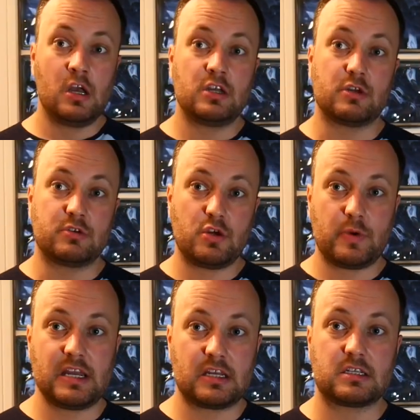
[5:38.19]
So 2
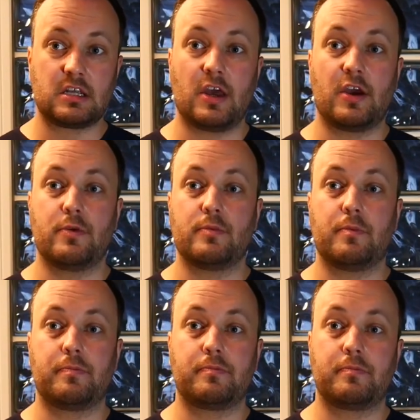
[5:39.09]
weeks,
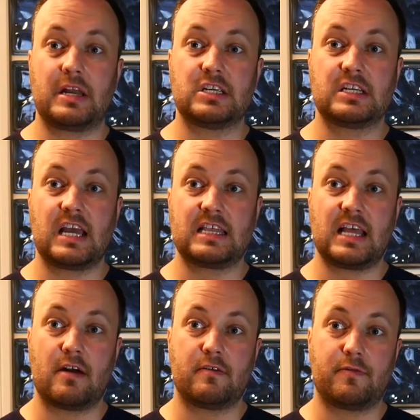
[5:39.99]
managed to get
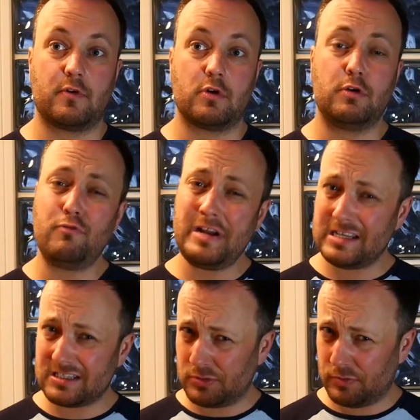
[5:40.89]
that for a
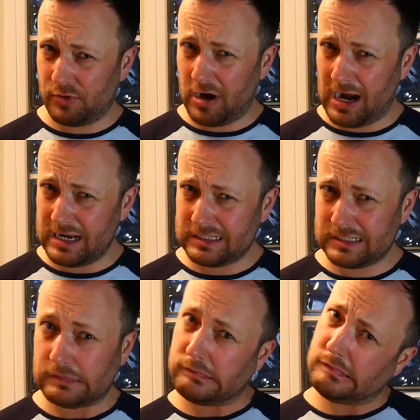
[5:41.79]
reasonable
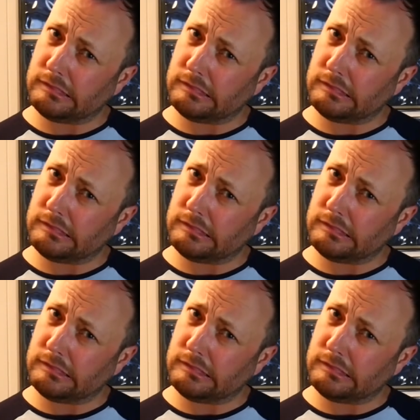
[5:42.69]
price.